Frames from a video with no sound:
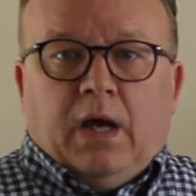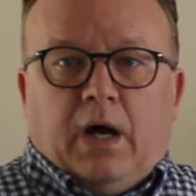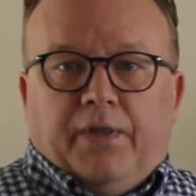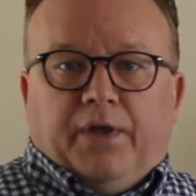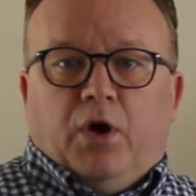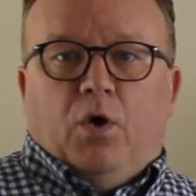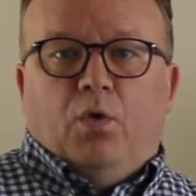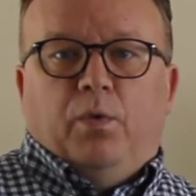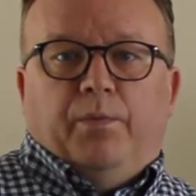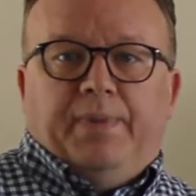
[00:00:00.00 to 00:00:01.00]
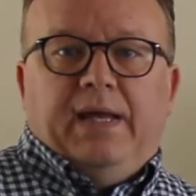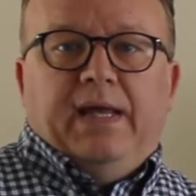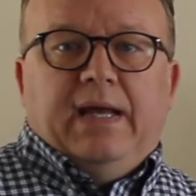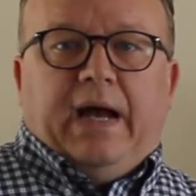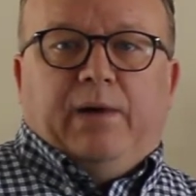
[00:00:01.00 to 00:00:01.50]
The goal will
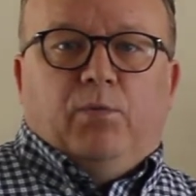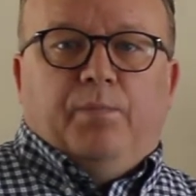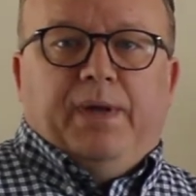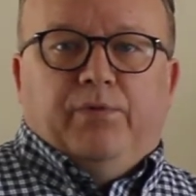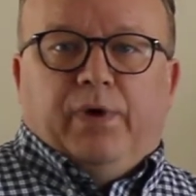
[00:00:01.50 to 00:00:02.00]
be, I will be